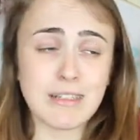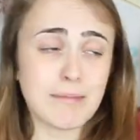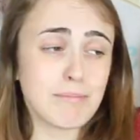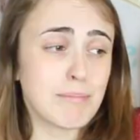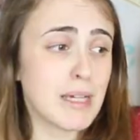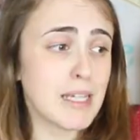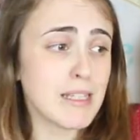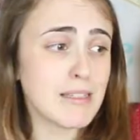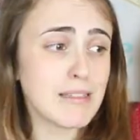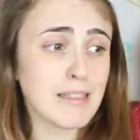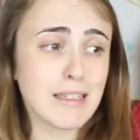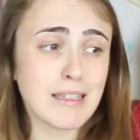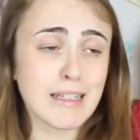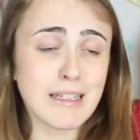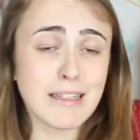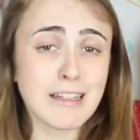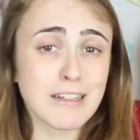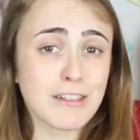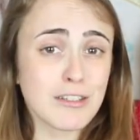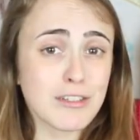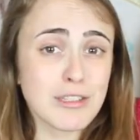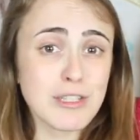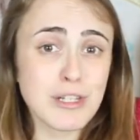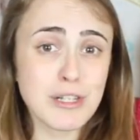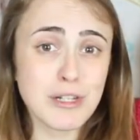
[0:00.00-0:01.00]
basically
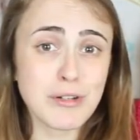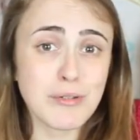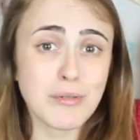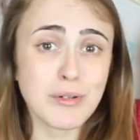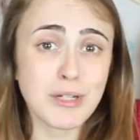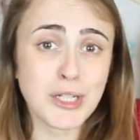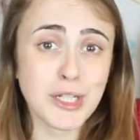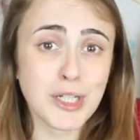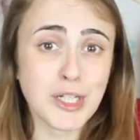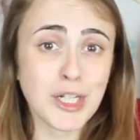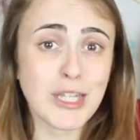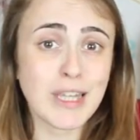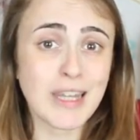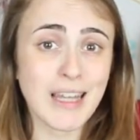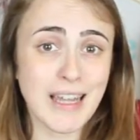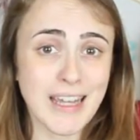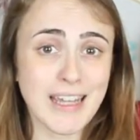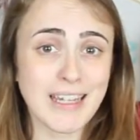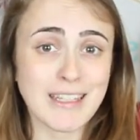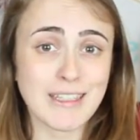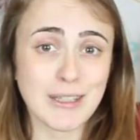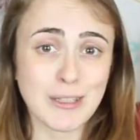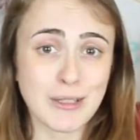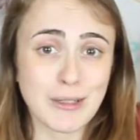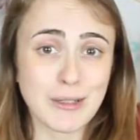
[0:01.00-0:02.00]
they just do what a good
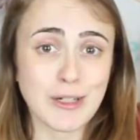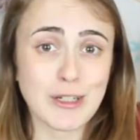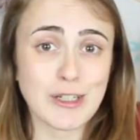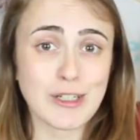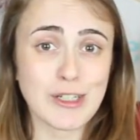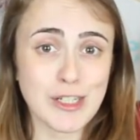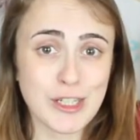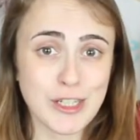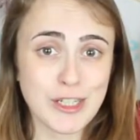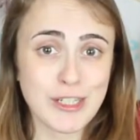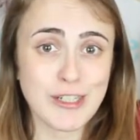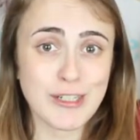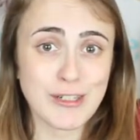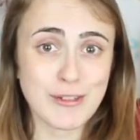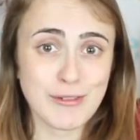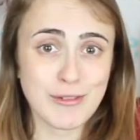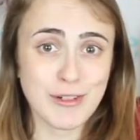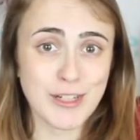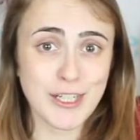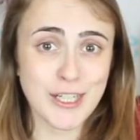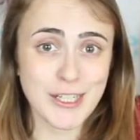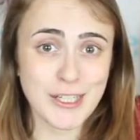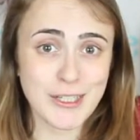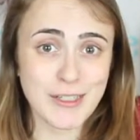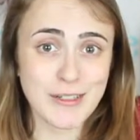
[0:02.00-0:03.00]
landlord should do
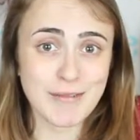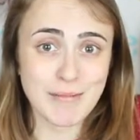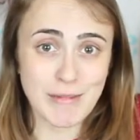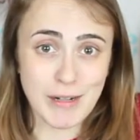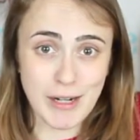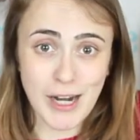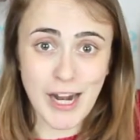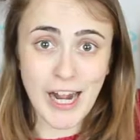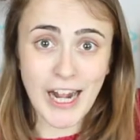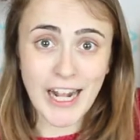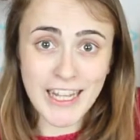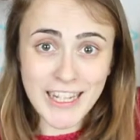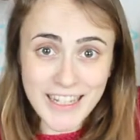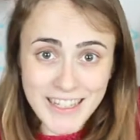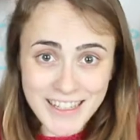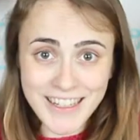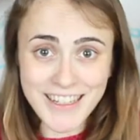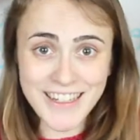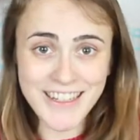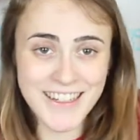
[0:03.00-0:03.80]
for you, am I right?